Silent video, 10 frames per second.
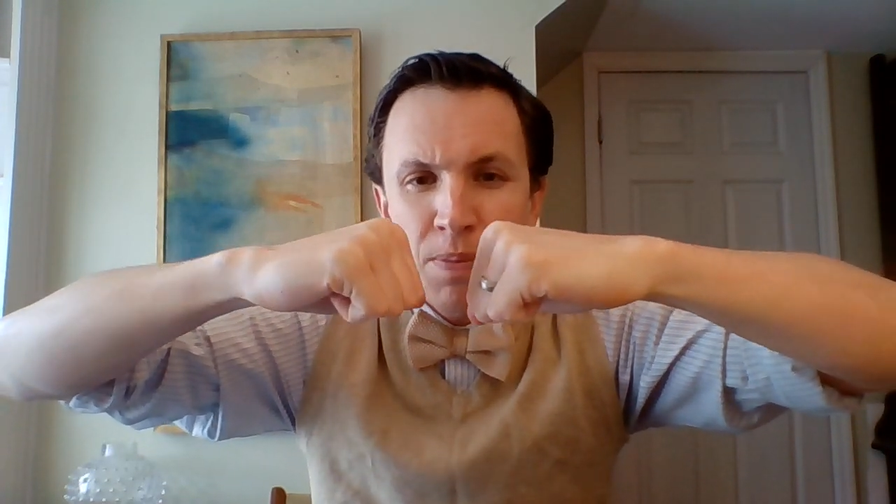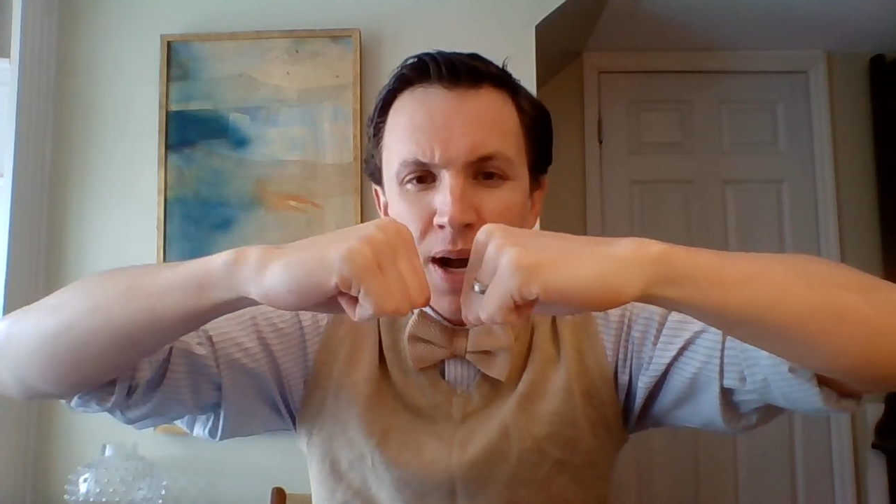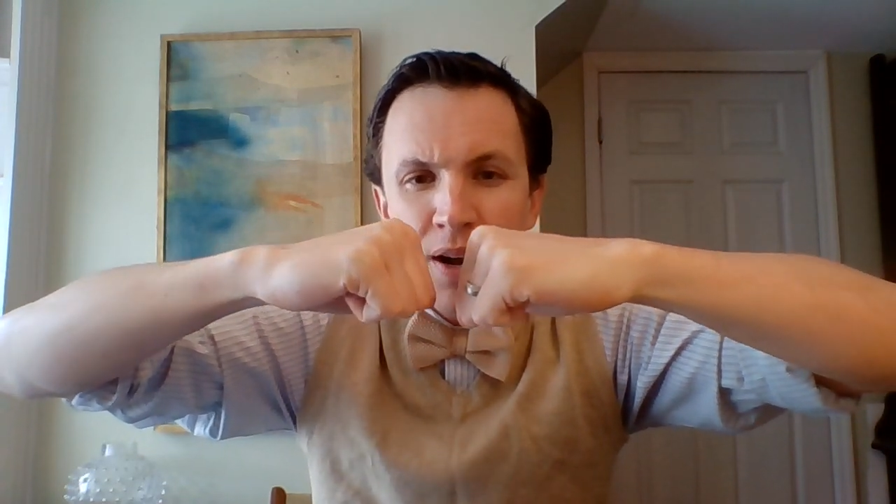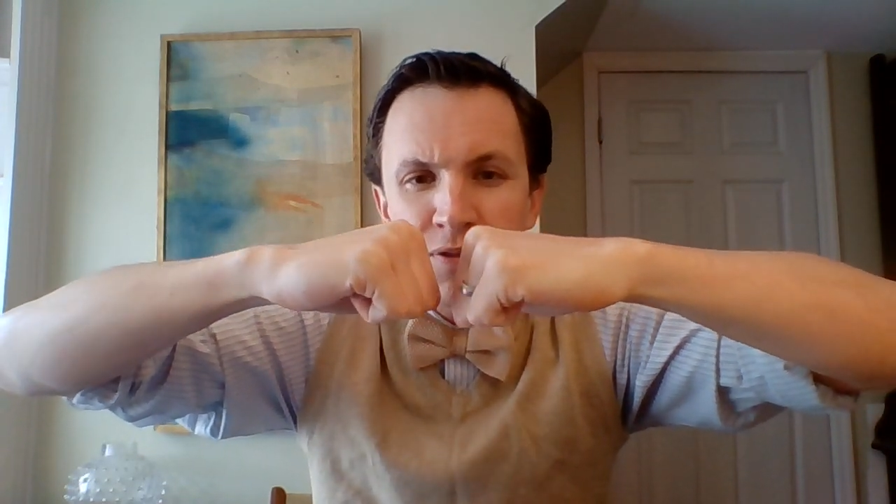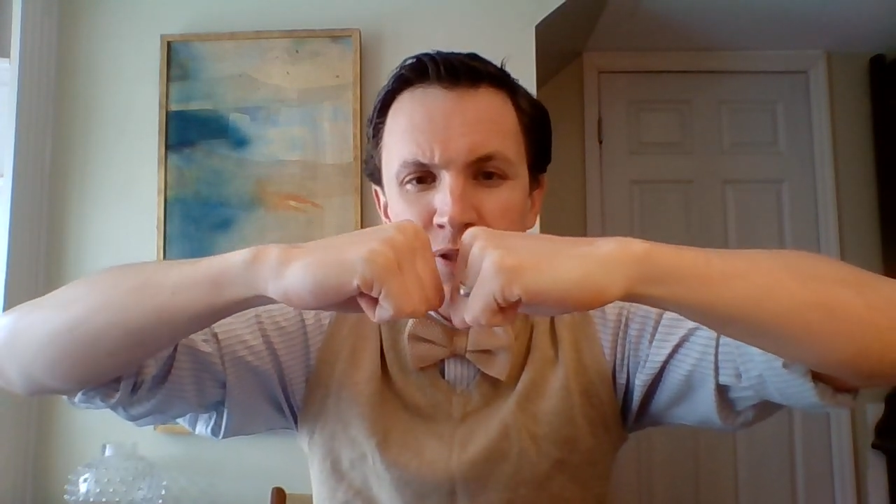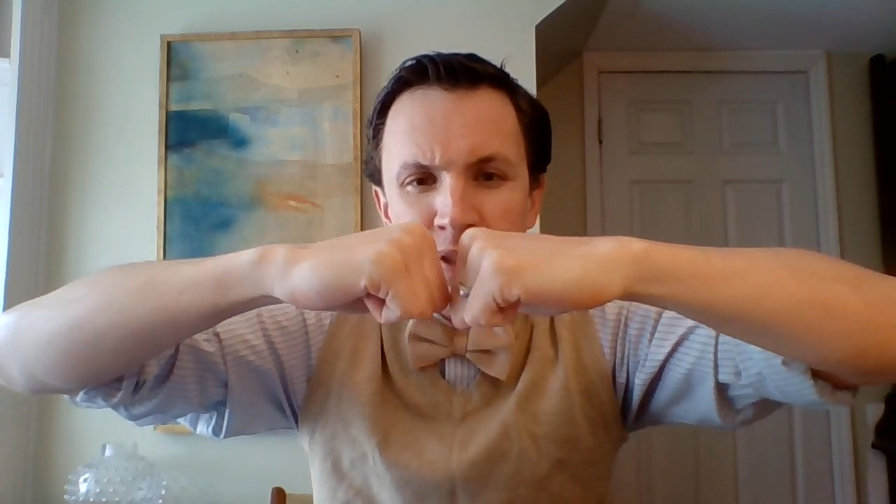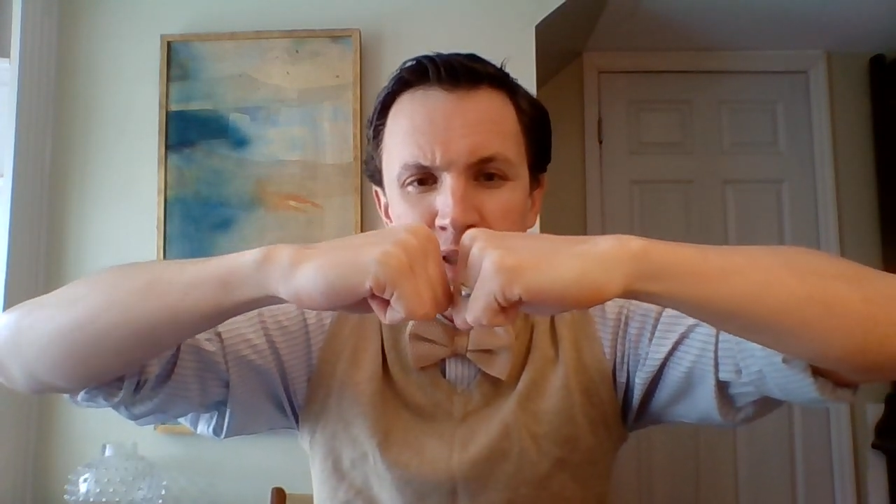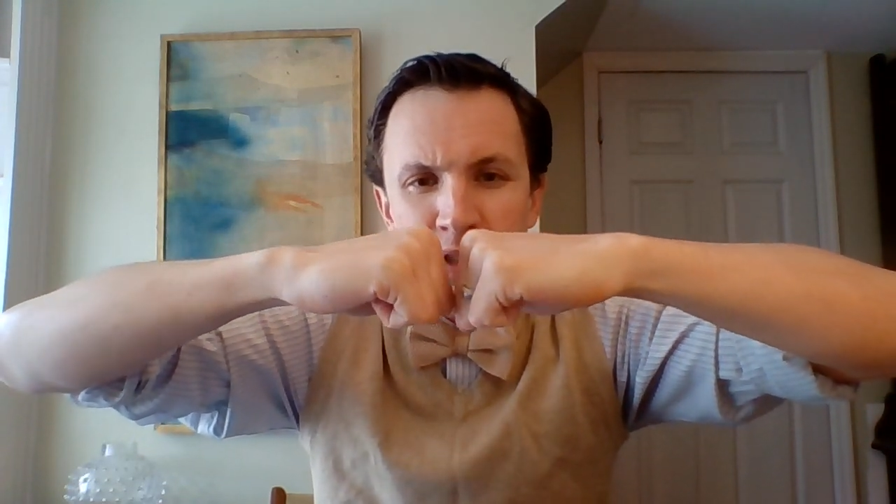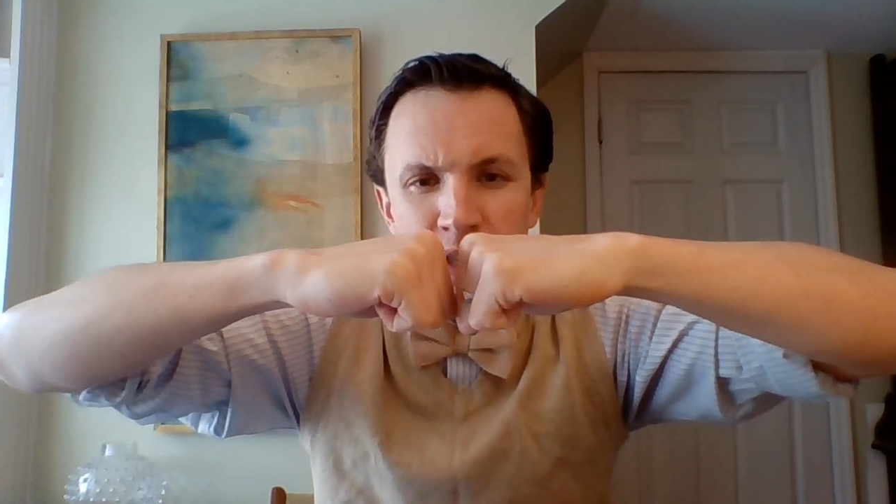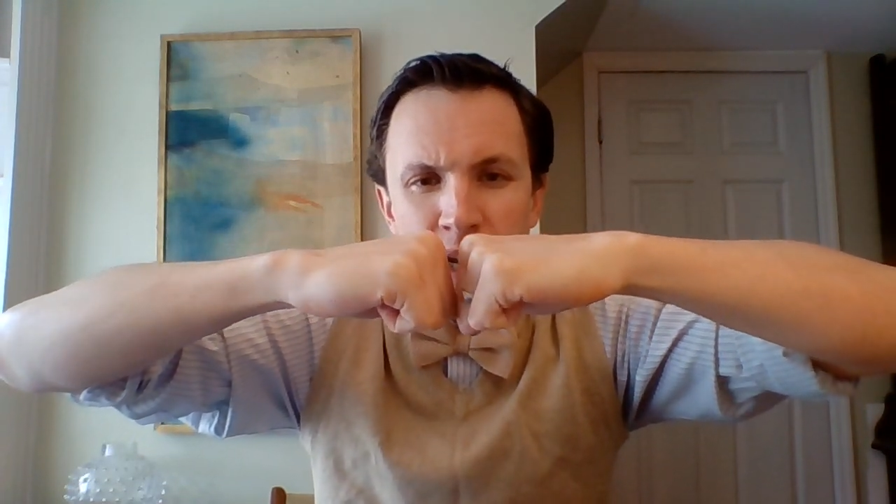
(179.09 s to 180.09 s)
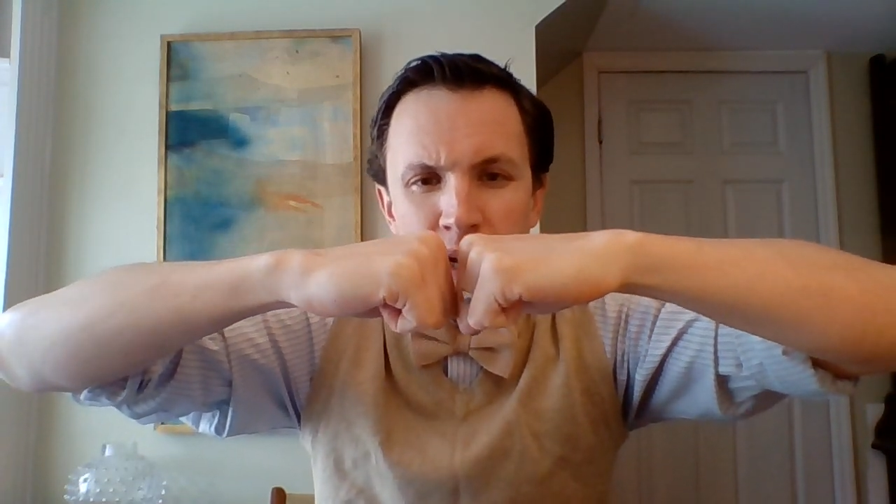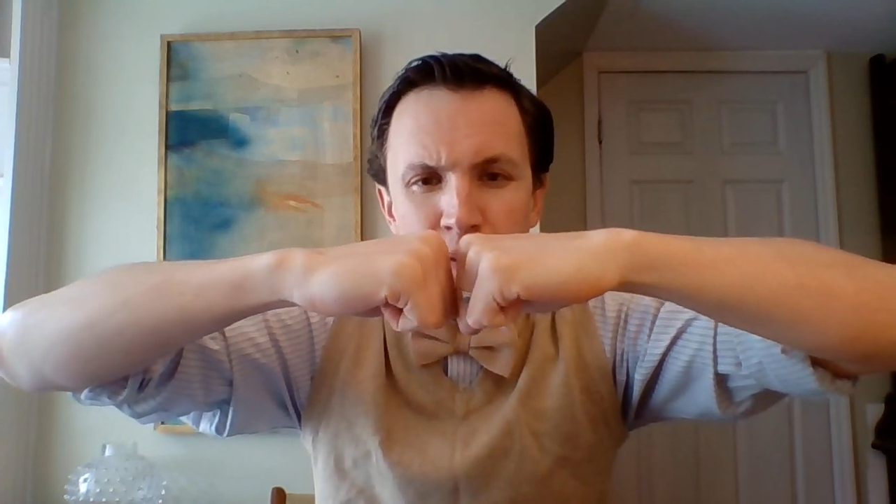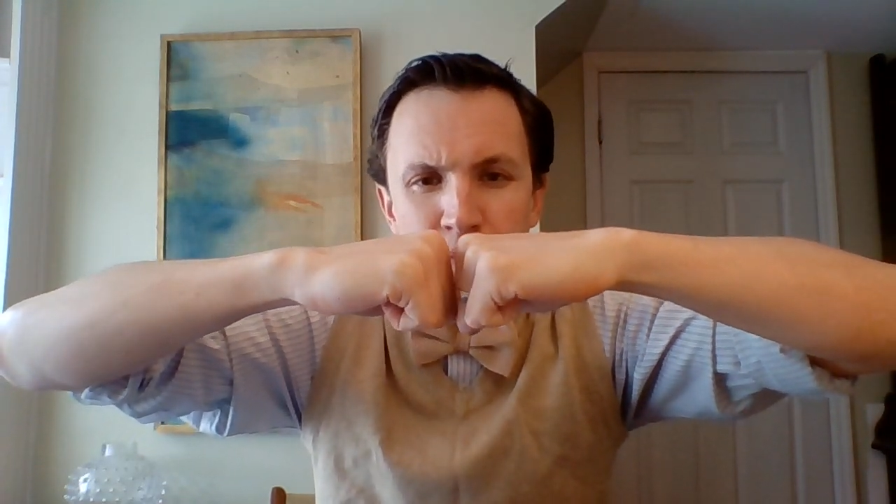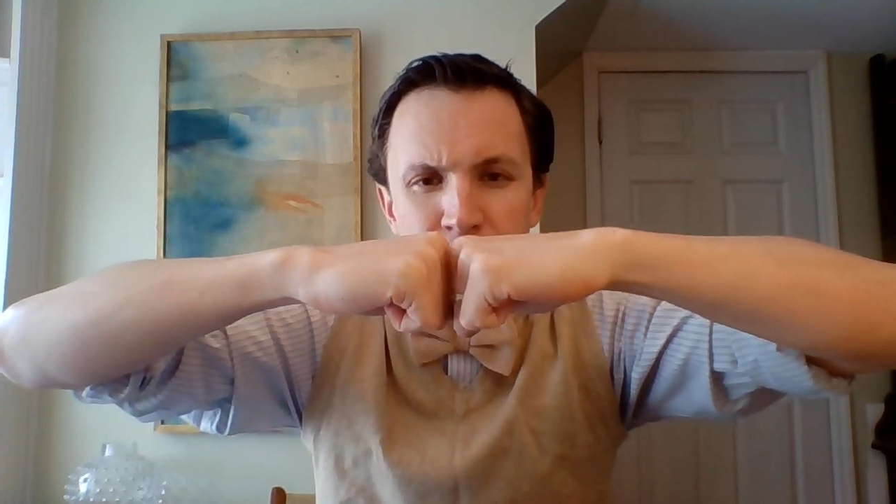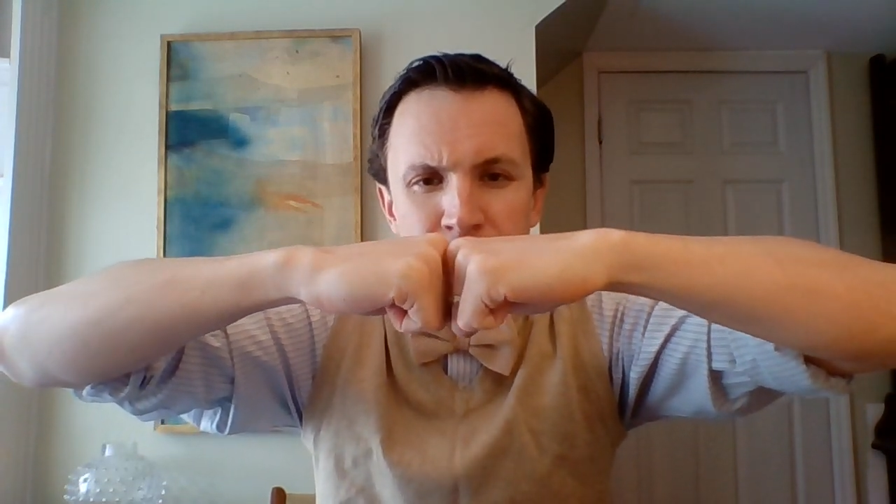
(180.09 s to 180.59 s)
powerful and they just kind
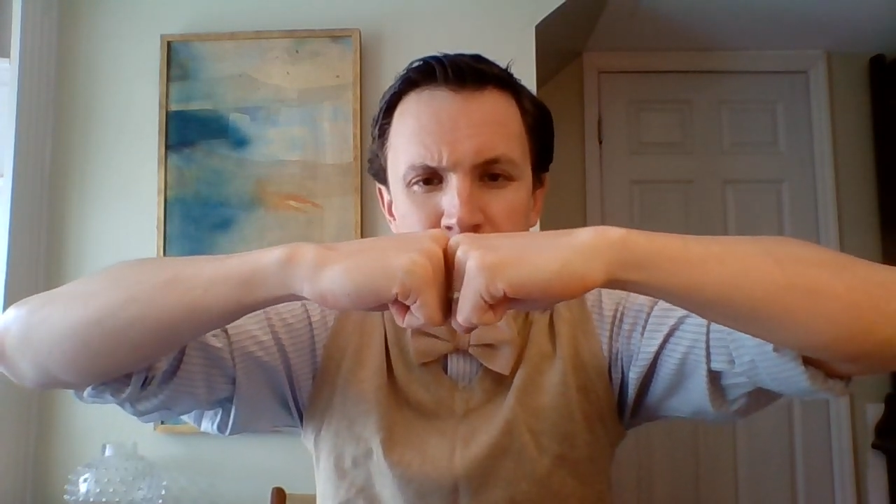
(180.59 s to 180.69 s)
of